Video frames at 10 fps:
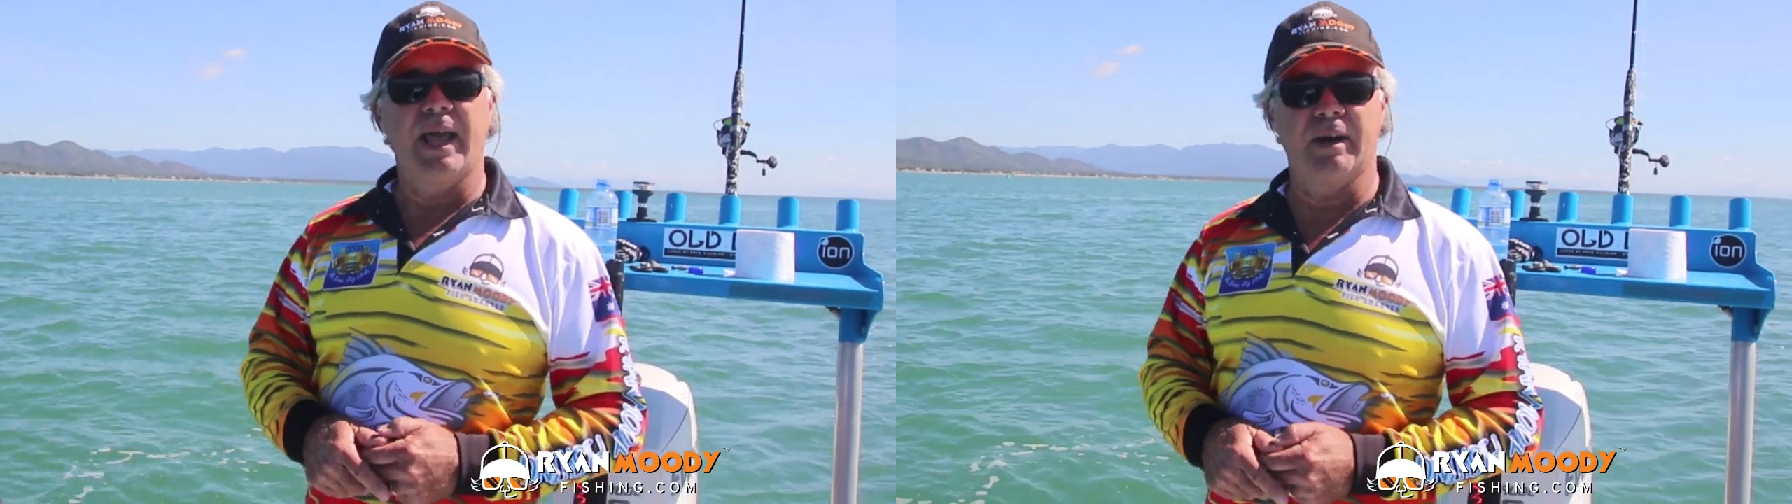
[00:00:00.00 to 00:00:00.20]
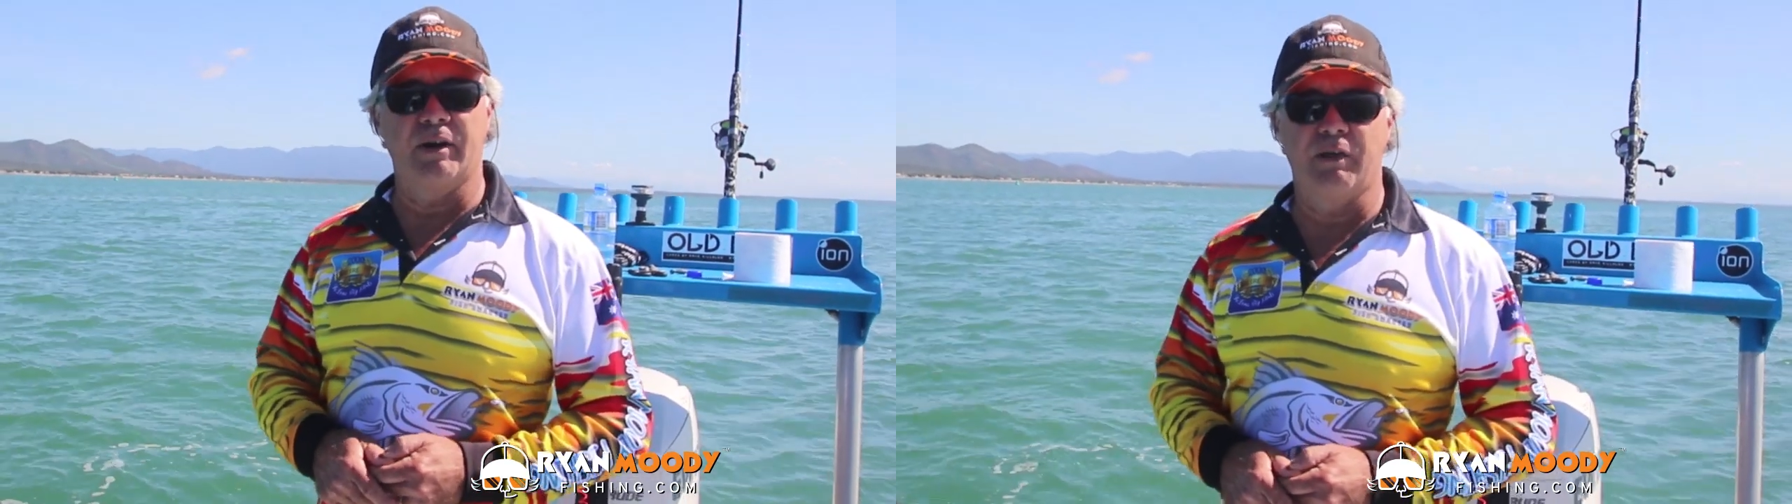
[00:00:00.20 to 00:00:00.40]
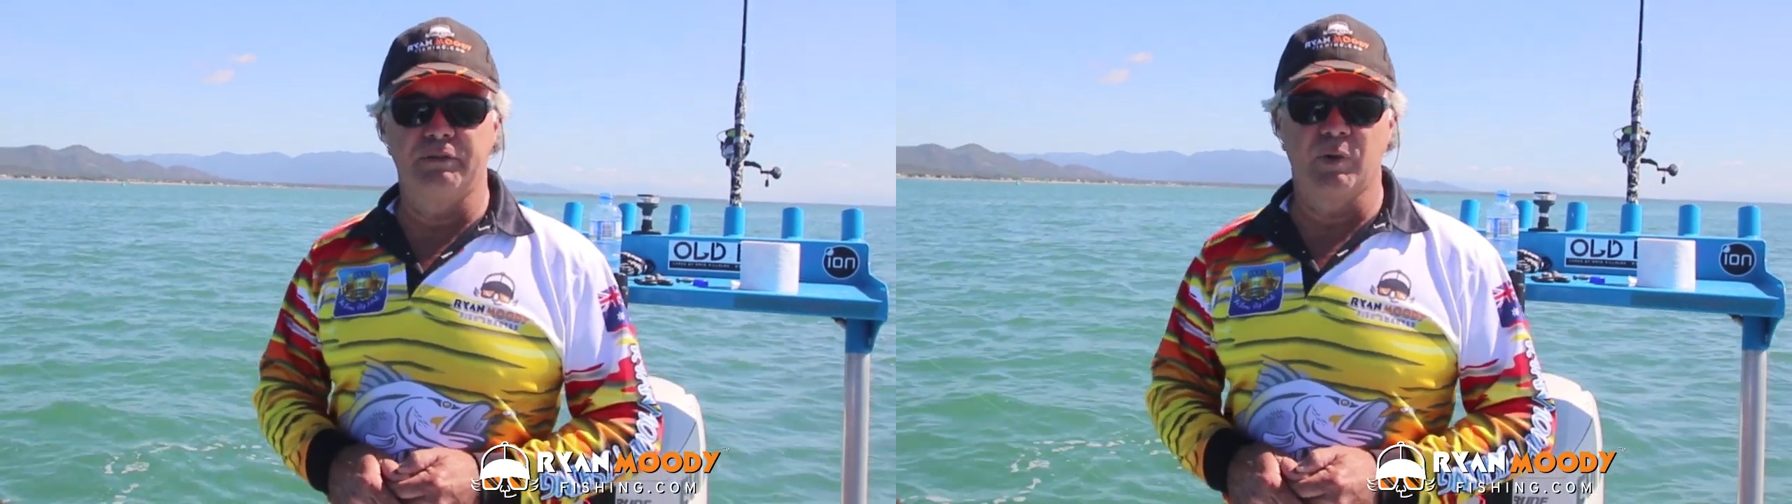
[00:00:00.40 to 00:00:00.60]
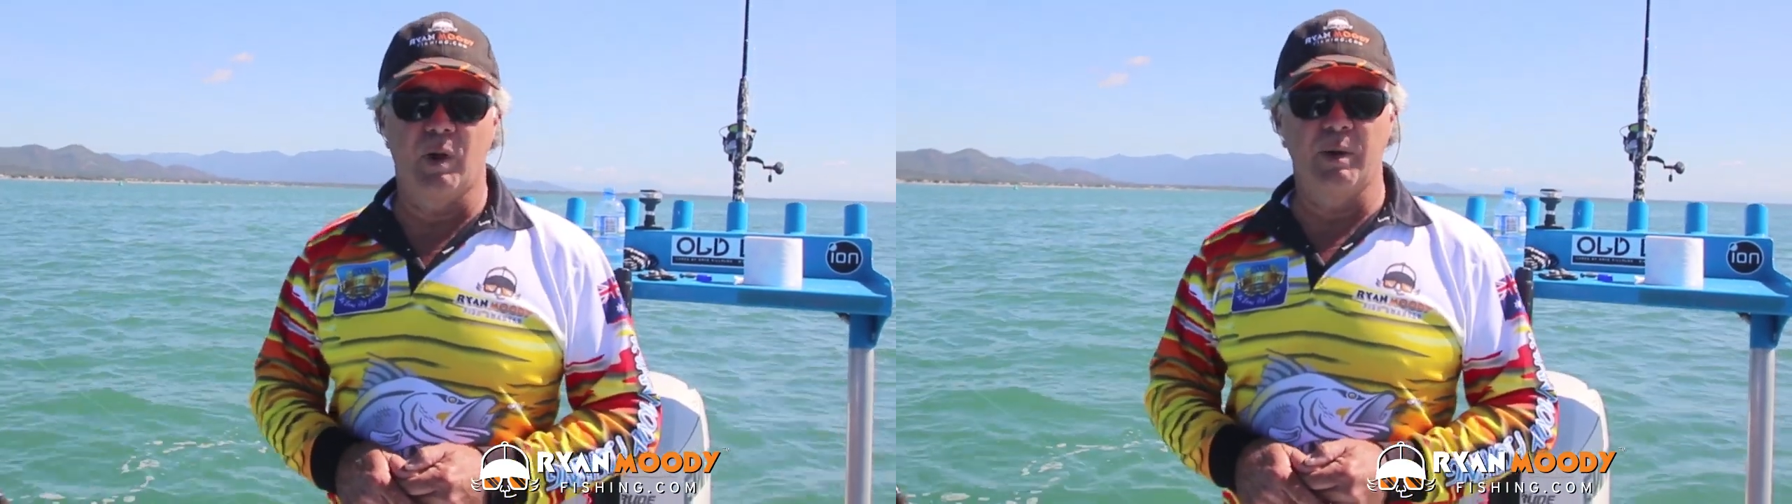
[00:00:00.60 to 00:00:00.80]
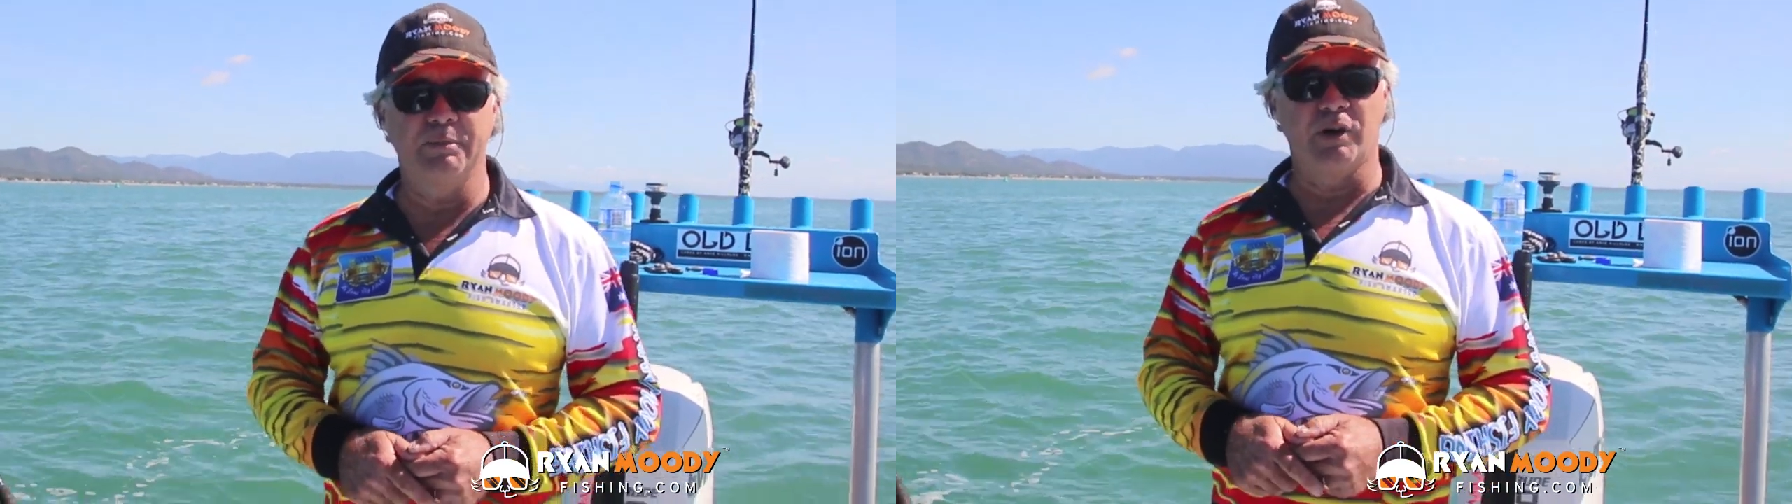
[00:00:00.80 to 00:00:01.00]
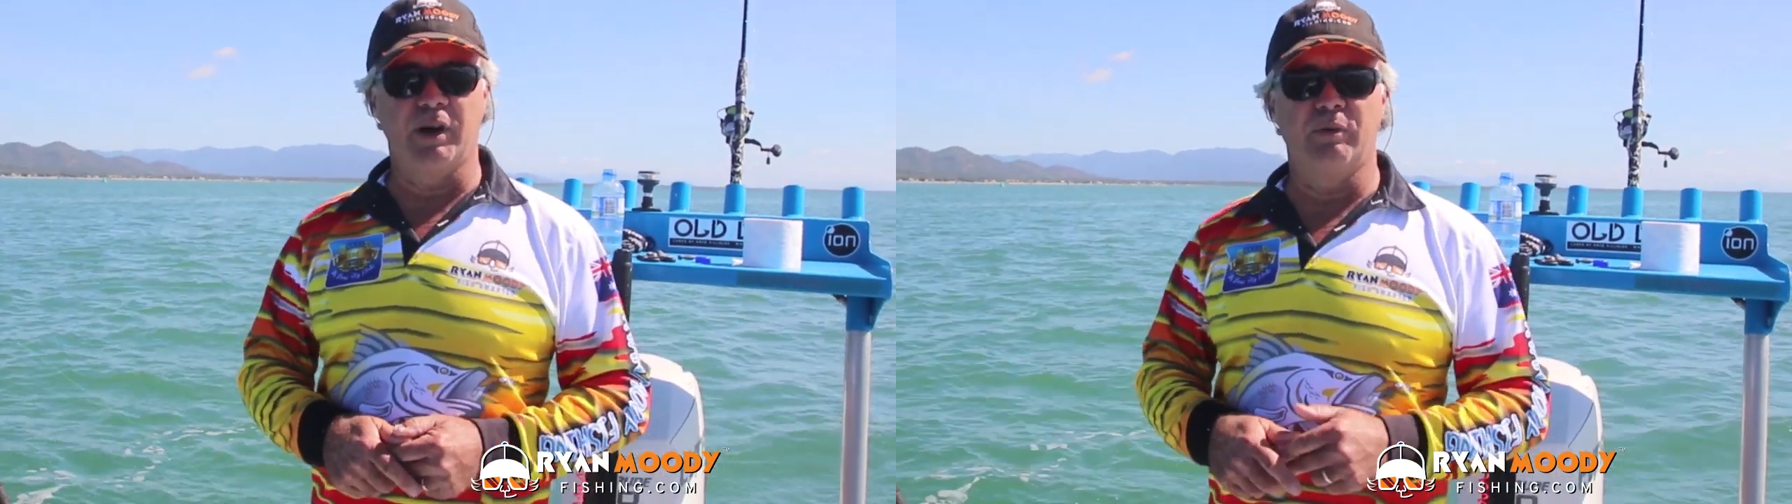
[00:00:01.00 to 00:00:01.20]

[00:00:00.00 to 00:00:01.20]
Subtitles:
Head on over to our website,